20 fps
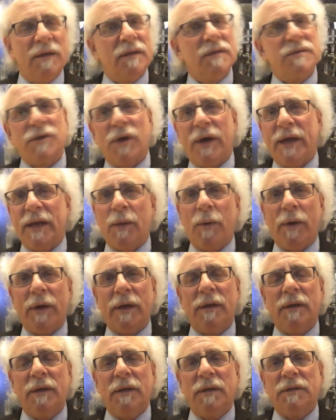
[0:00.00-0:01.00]
So anyway,
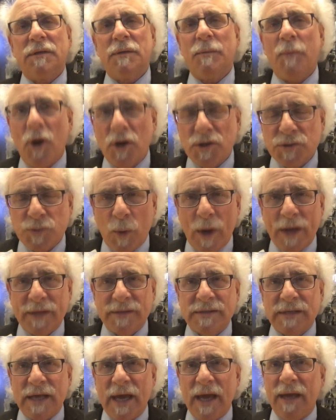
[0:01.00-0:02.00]
tomorrow's
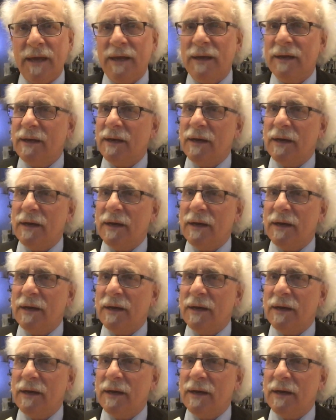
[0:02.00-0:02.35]
Wednesday.